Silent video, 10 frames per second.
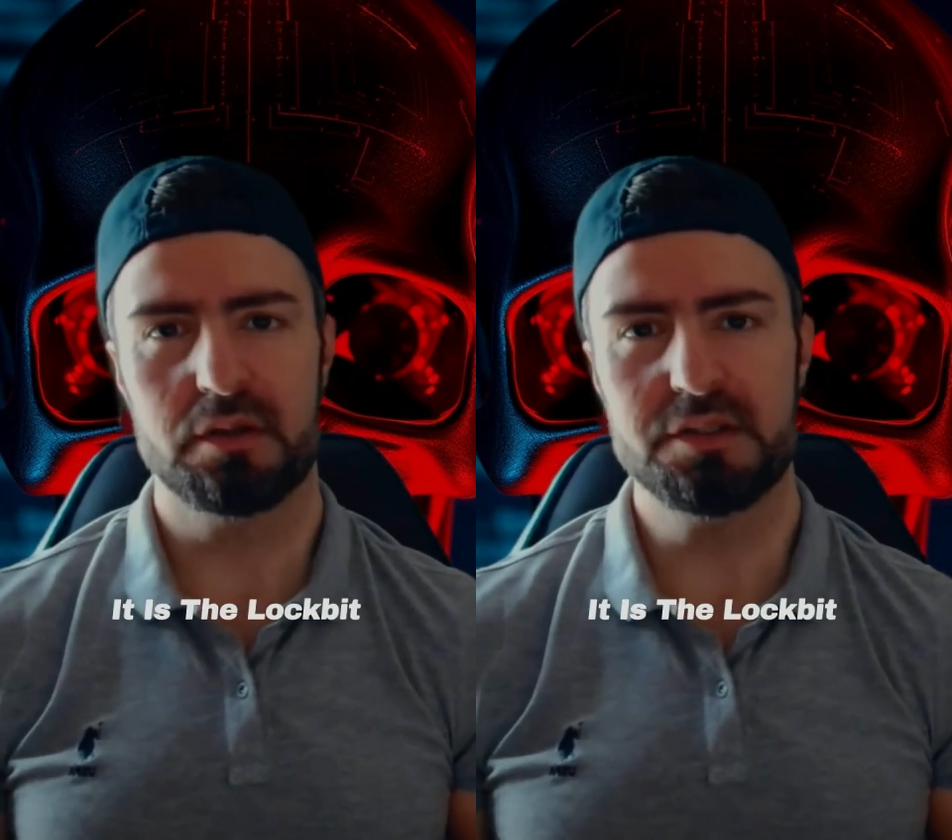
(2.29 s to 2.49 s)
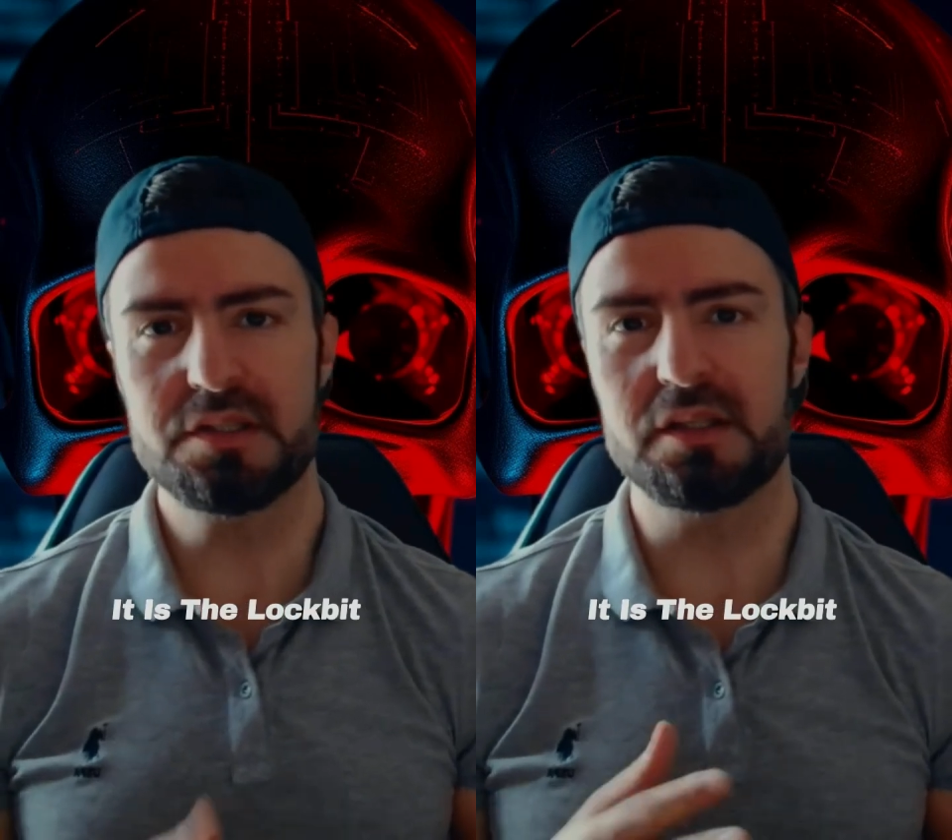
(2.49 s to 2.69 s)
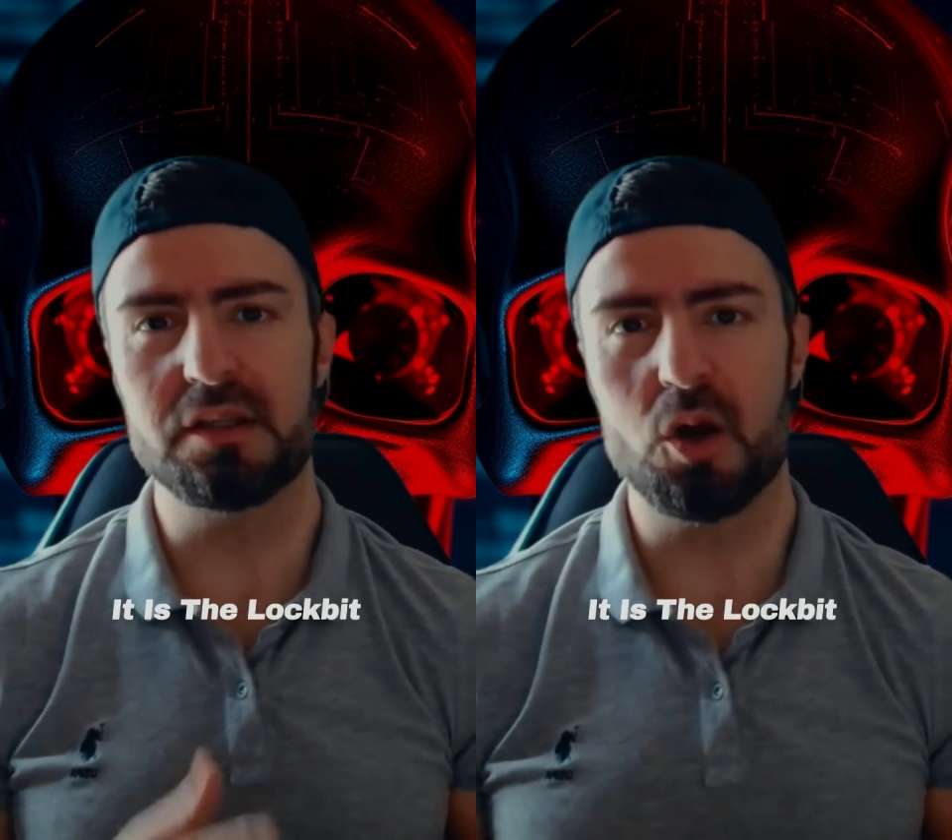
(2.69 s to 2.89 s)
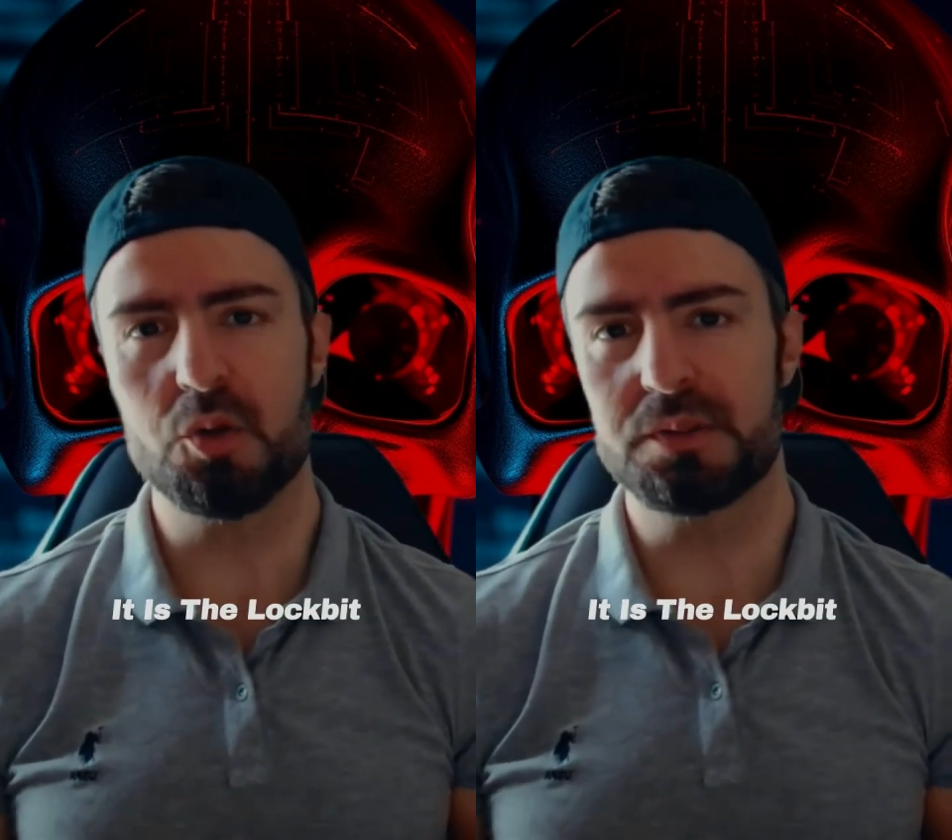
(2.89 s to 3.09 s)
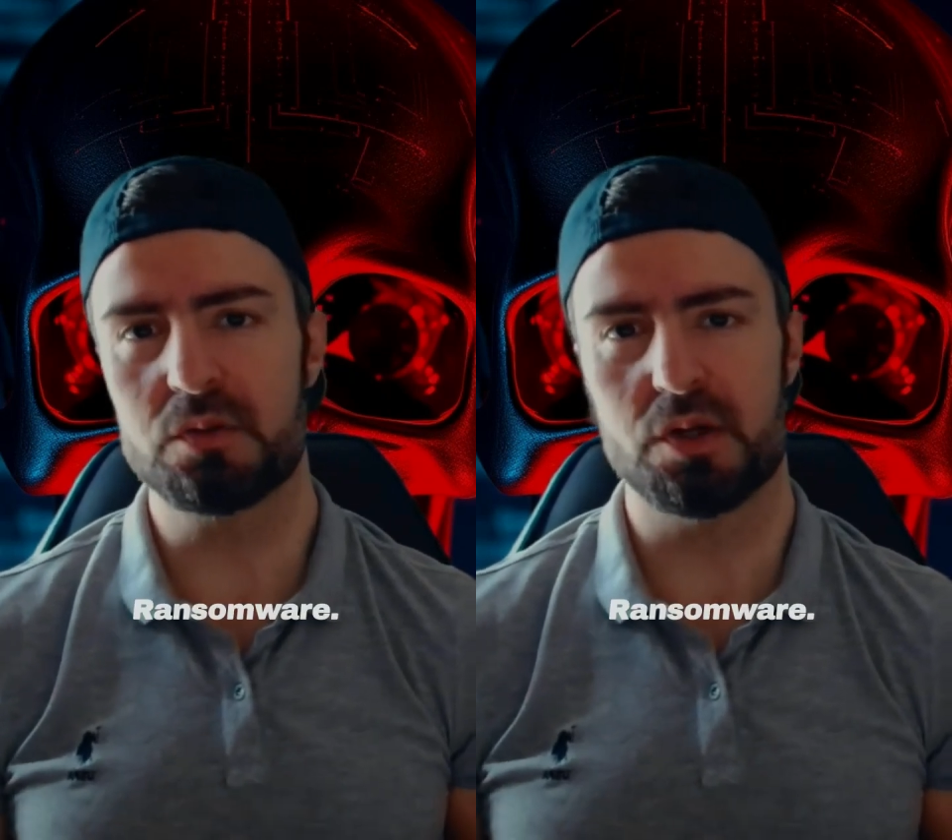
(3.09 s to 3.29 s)
It is the
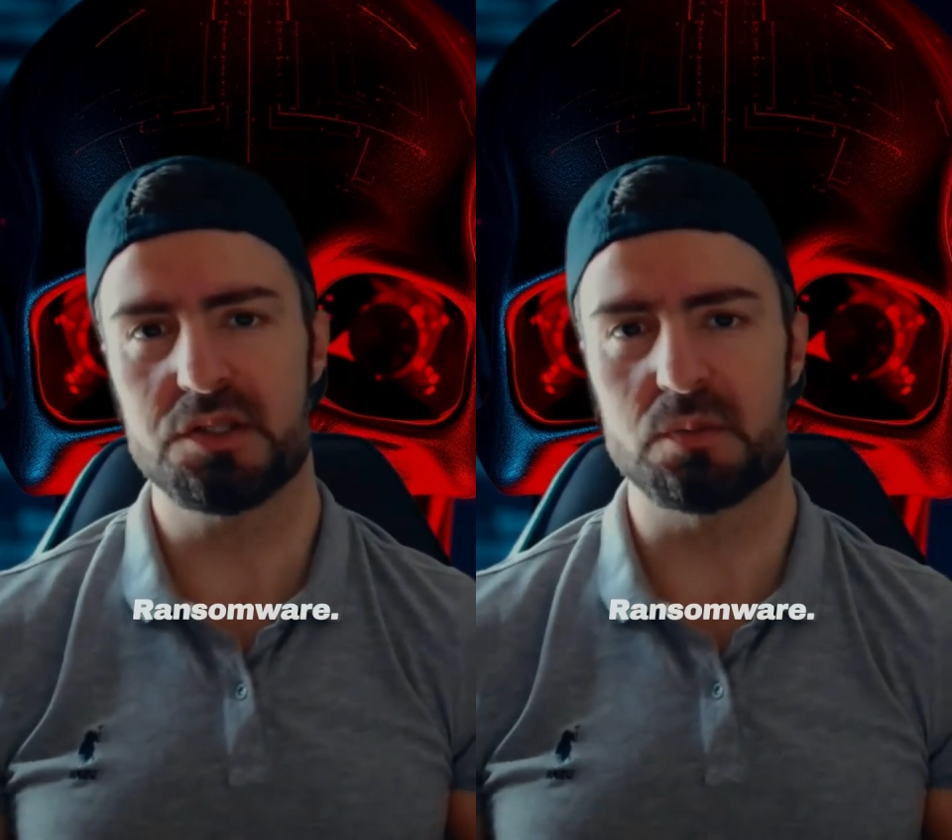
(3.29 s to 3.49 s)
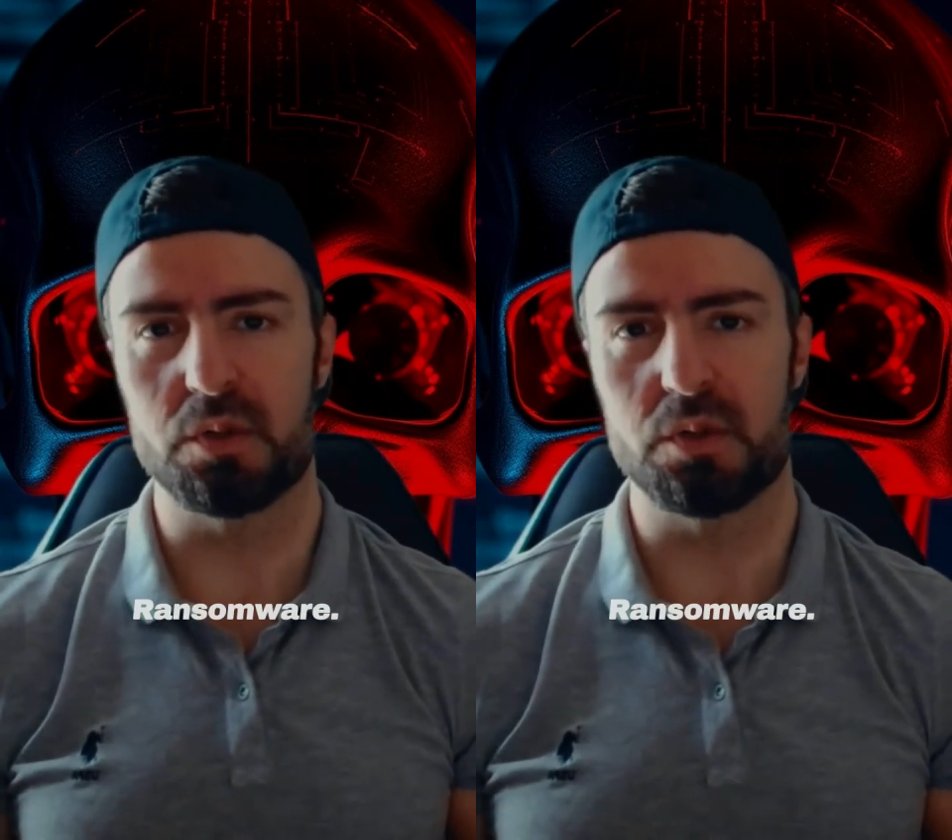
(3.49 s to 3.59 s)
LockBit ransomware.